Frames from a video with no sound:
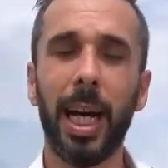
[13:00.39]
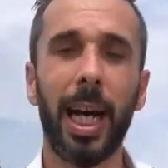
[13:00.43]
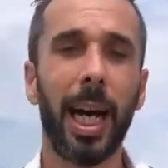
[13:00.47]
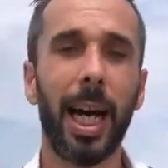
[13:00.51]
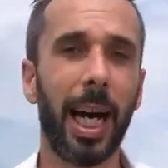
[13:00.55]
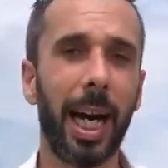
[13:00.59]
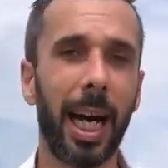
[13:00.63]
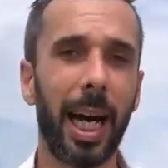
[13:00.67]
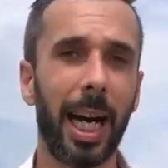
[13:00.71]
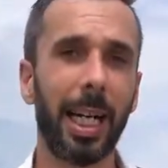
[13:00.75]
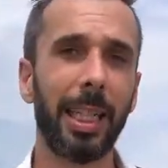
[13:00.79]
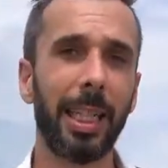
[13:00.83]

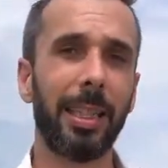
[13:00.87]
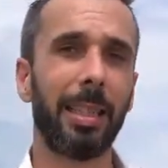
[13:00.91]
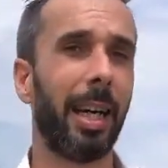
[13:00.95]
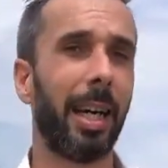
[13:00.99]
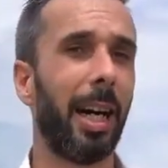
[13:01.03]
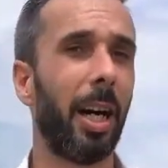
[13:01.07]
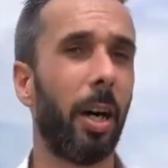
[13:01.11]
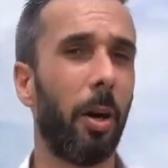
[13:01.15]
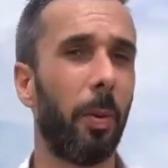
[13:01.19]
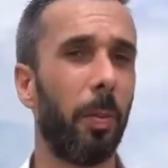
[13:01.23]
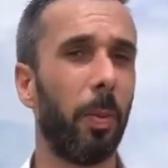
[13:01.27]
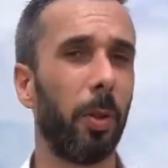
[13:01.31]
as
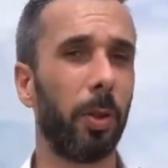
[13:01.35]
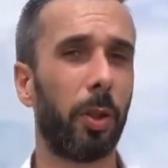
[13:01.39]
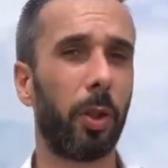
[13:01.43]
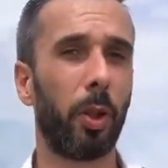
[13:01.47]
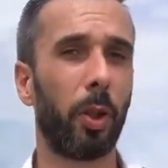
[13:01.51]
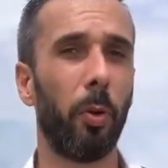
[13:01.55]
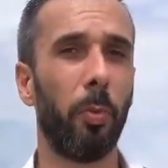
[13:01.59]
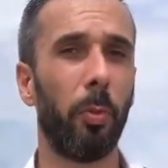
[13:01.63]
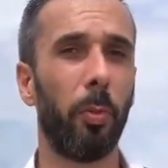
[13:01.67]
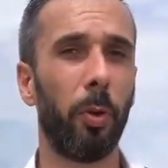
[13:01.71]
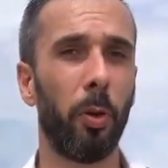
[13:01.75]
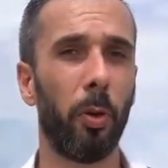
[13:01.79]
our Moscow
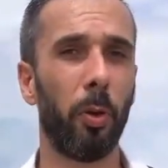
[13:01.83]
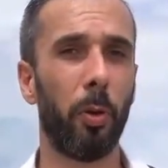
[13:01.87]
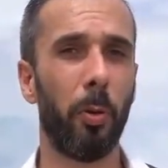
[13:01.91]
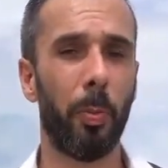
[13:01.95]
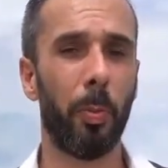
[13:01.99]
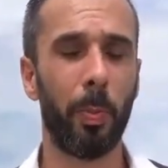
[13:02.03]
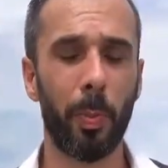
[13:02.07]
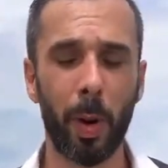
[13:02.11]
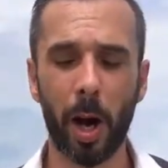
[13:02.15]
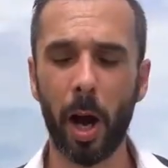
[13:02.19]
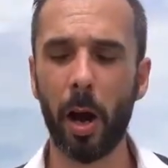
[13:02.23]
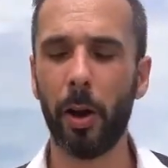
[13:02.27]
Mule
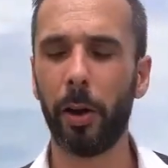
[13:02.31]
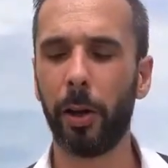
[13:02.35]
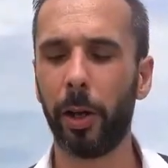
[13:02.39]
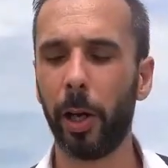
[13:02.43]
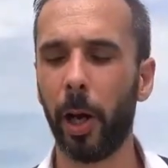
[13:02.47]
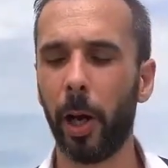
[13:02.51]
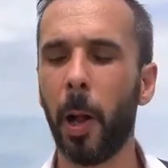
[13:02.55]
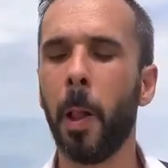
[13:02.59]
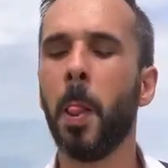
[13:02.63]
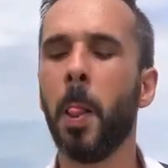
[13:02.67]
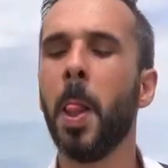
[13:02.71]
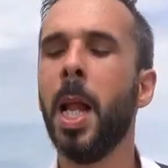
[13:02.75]
mug.
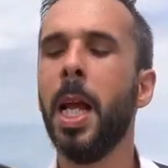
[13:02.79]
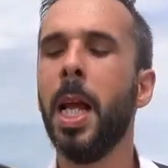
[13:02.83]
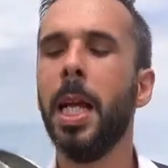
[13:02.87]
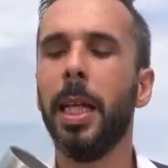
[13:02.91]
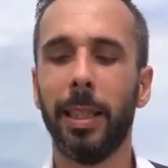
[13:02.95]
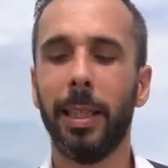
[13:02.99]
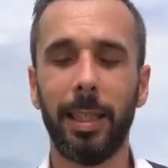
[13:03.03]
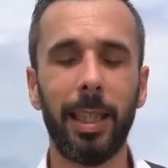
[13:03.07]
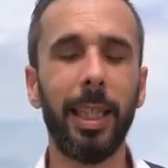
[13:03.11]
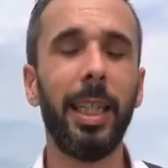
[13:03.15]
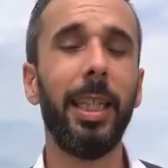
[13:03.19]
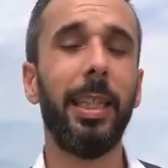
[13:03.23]

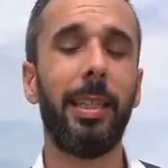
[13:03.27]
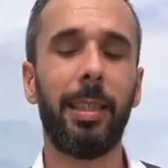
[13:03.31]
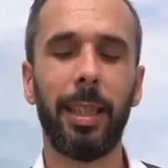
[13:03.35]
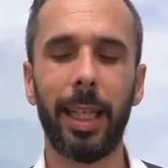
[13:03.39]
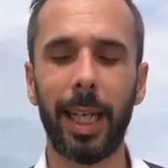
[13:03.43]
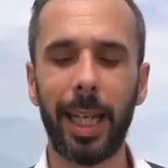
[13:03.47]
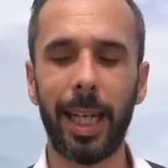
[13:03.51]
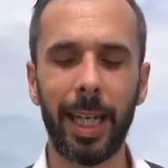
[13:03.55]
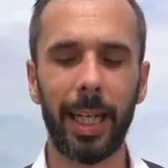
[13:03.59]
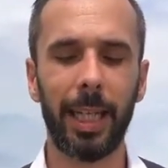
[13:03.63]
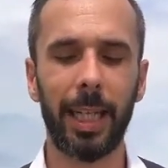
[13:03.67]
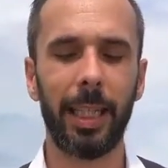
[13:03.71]
This
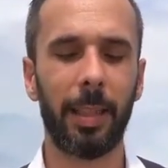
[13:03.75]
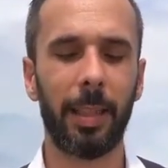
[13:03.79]
is